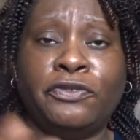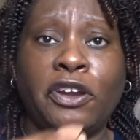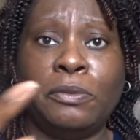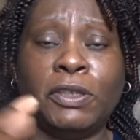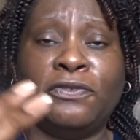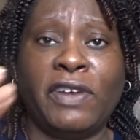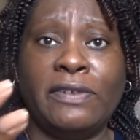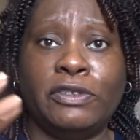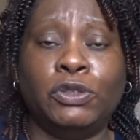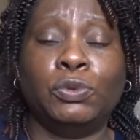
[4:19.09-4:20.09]
very much
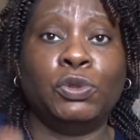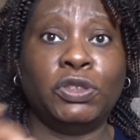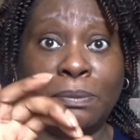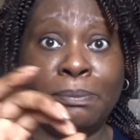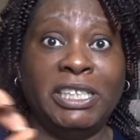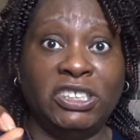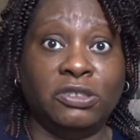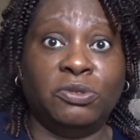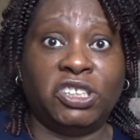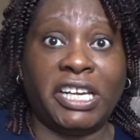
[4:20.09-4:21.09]
favoured towards the
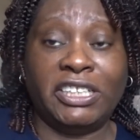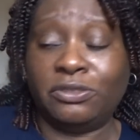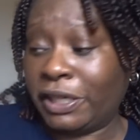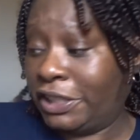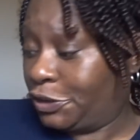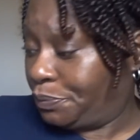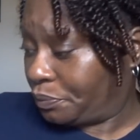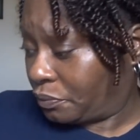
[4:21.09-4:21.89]
medium shade range.